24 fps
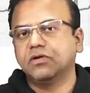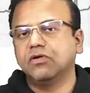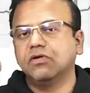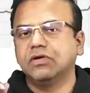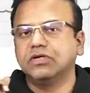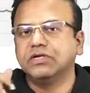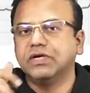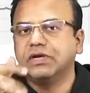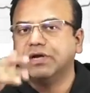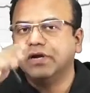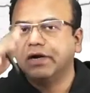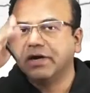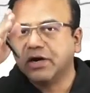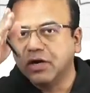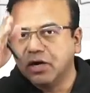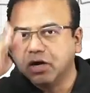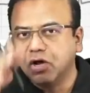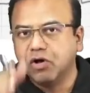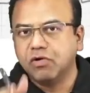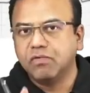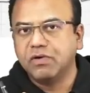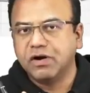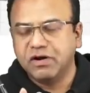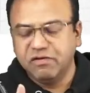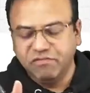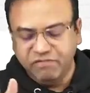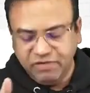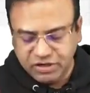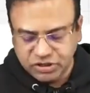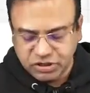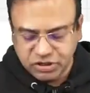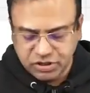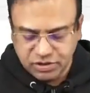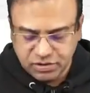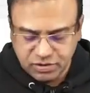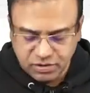is going to generate a downward
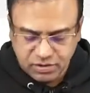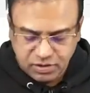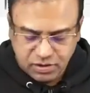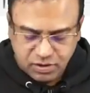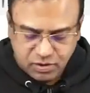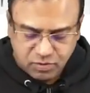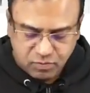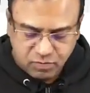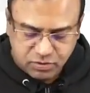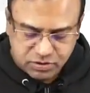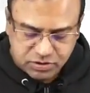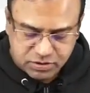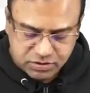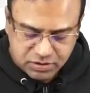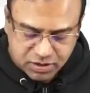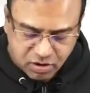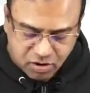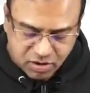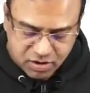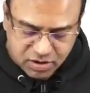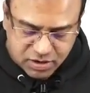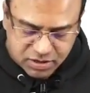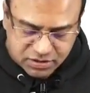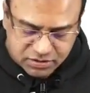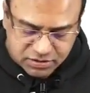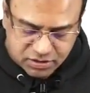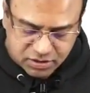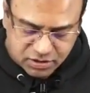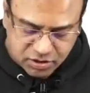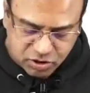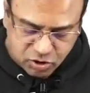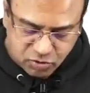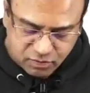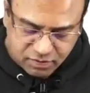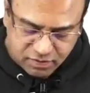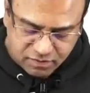deflection which is recorded as the
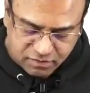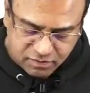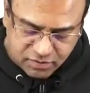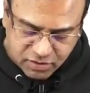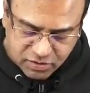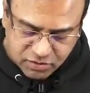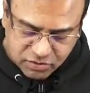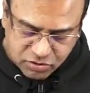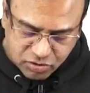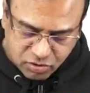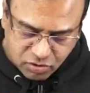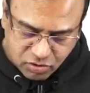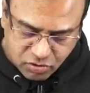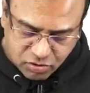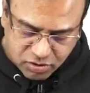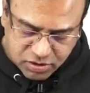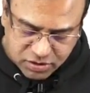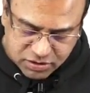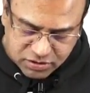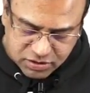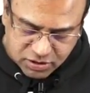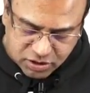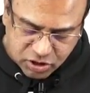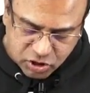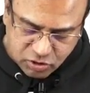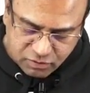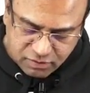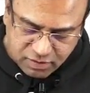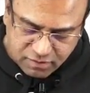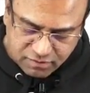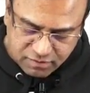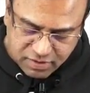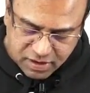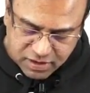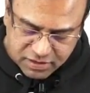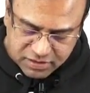Q wave. So, you notice the Q
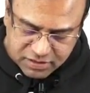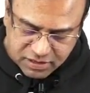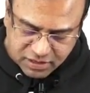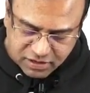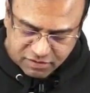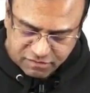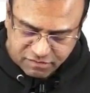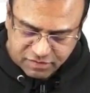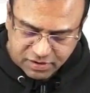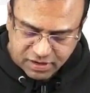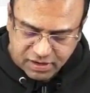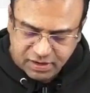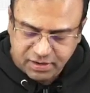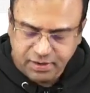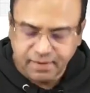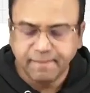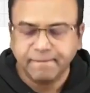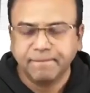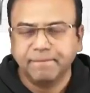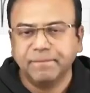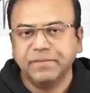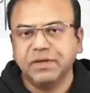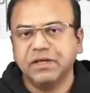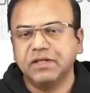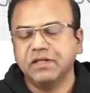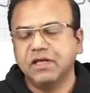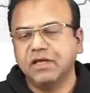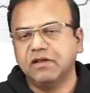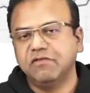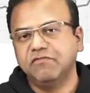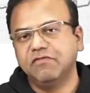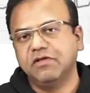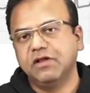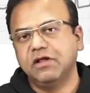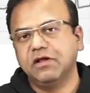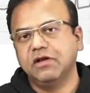wave are significant in the
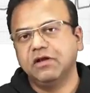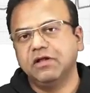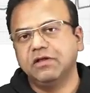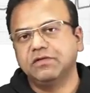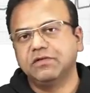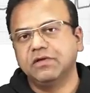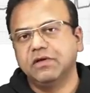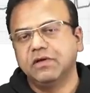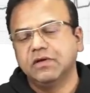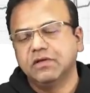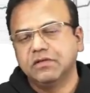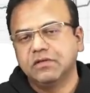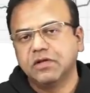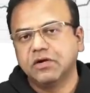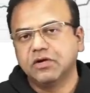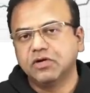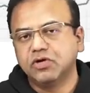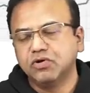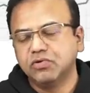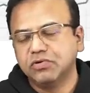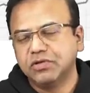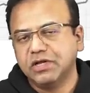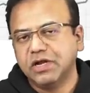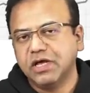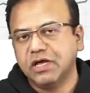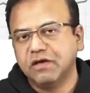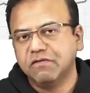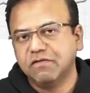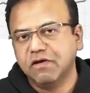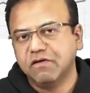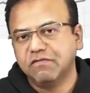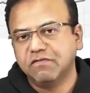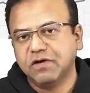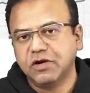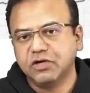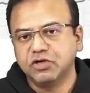inferior leads. The 2, 3
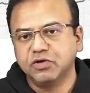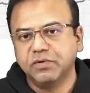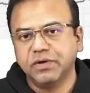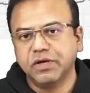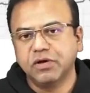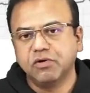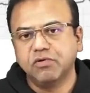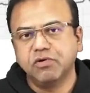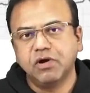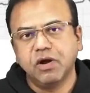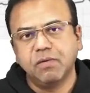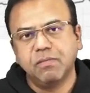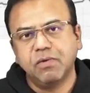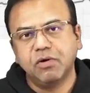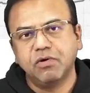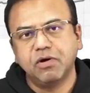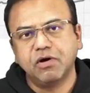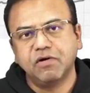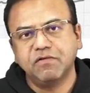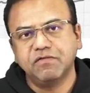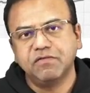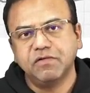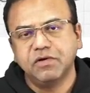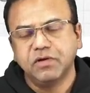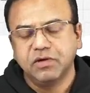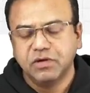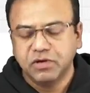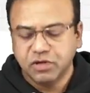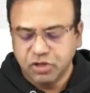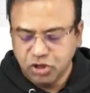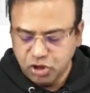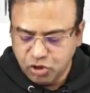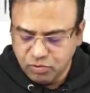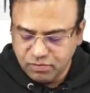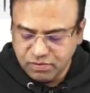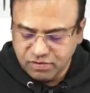AVF are showing good amount of
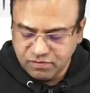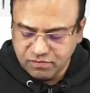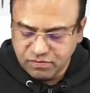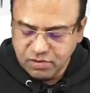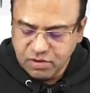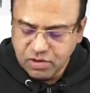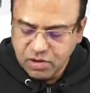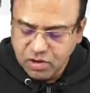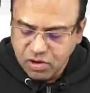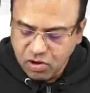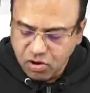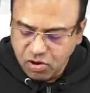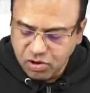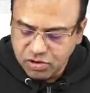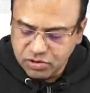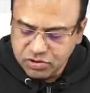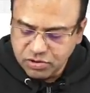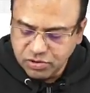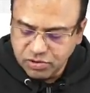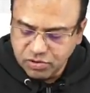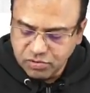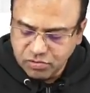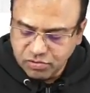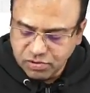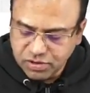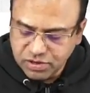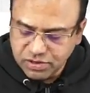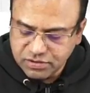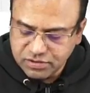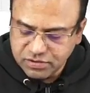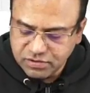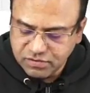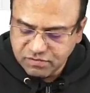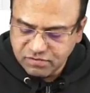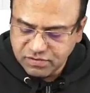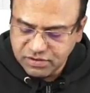Q wave. Also you
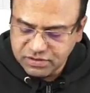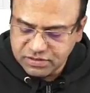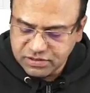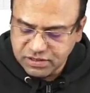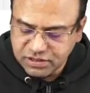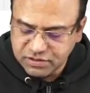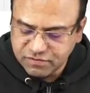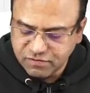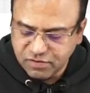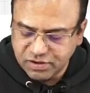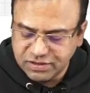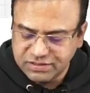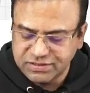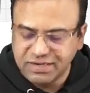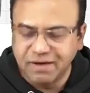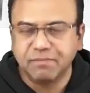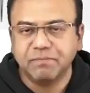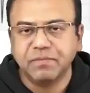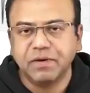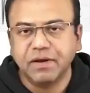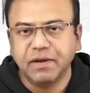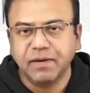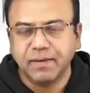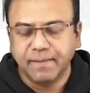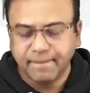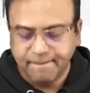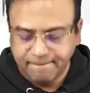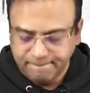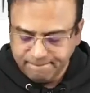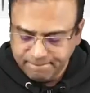notice V6 for example,